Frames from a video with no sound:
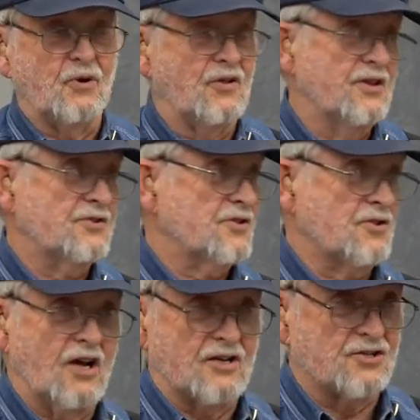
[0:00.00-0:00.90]
well, this has
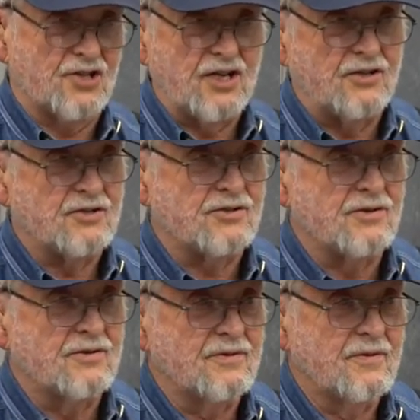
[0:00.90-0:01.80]
got to
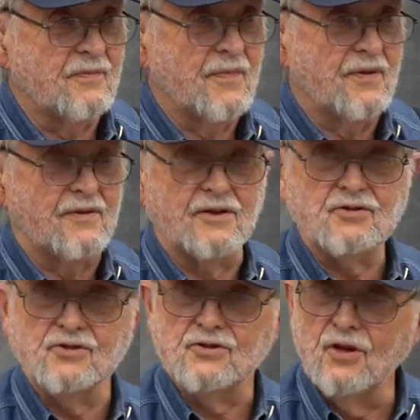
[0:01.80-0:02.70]
cease.
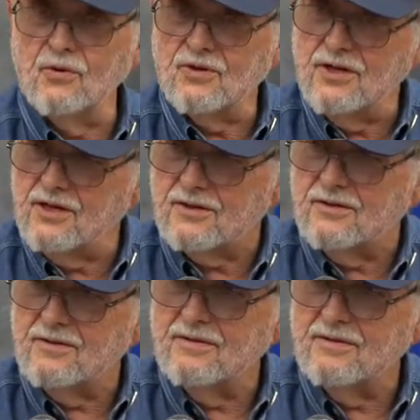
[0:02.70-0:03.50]
This is no good.